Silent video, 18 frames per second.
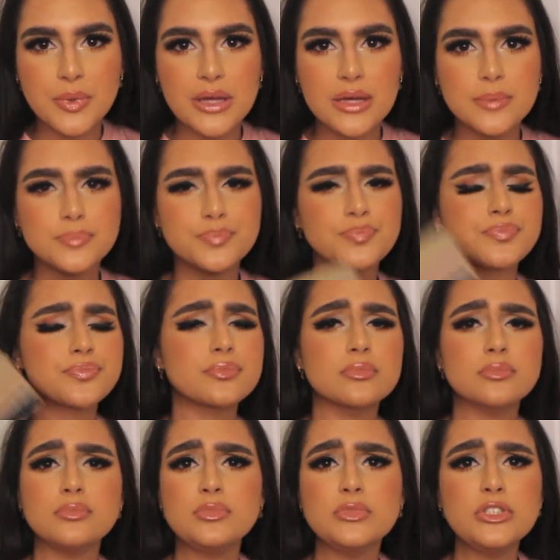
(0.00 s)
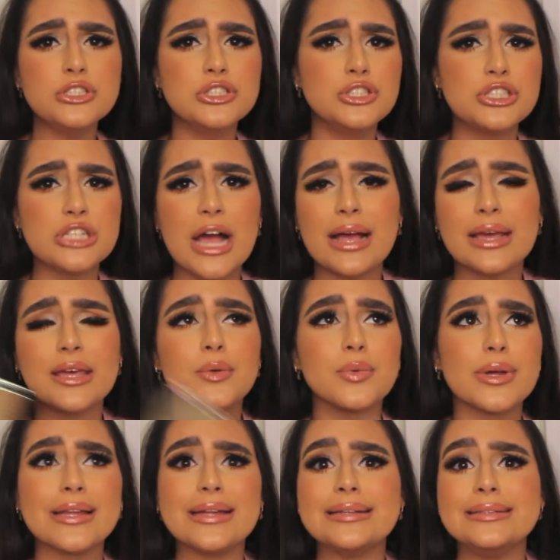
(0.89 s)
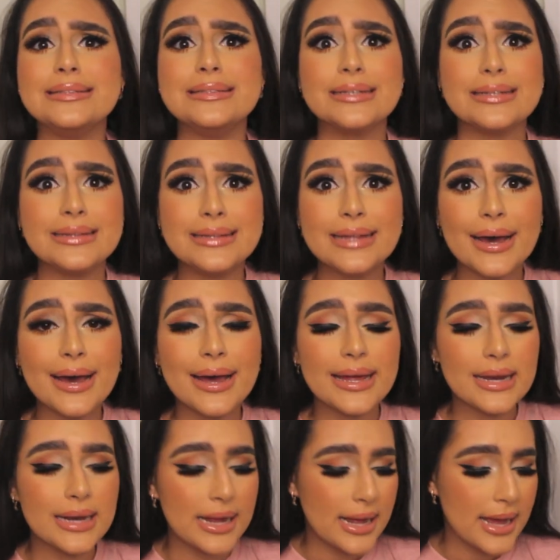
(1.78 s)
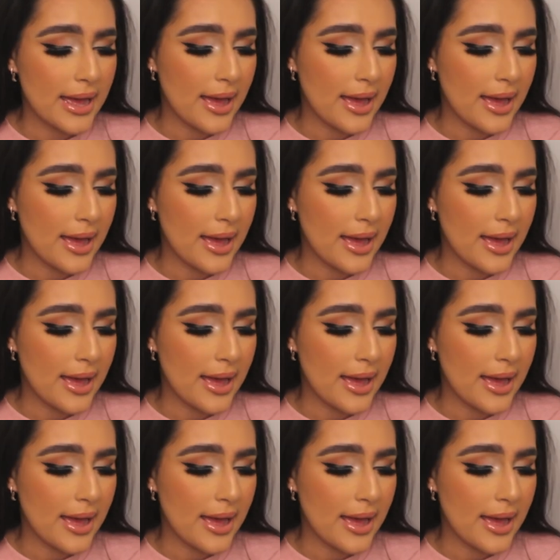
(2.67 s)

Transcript: me. Jackie really did that.